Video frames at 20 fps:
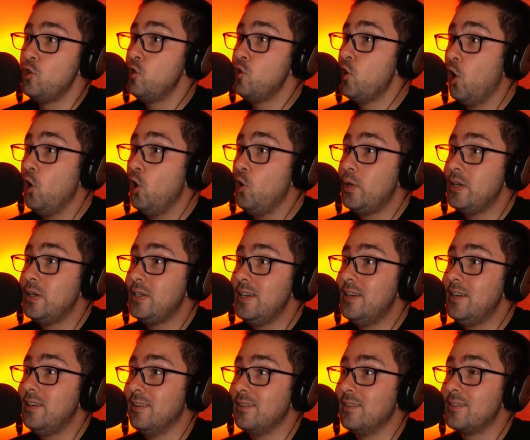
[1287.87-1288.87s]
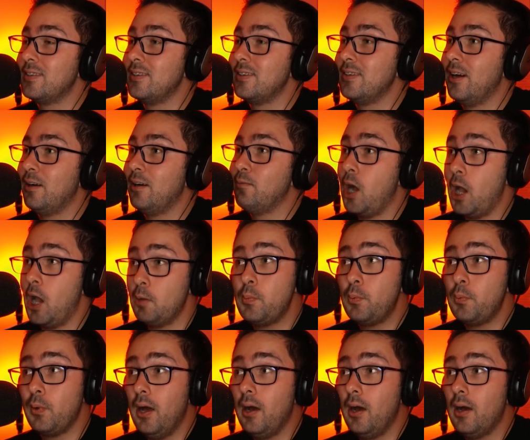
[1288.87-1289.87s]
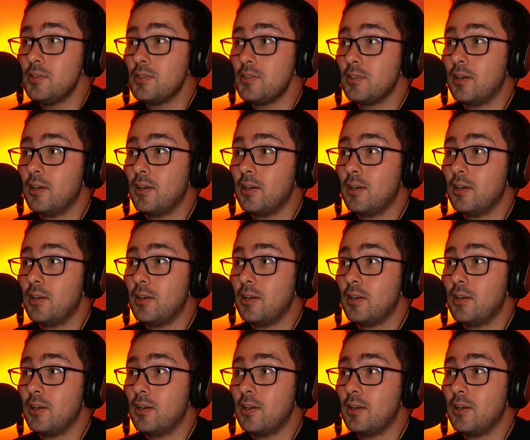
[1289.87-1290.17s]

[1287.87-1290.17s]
No, we didn't. I had people ask.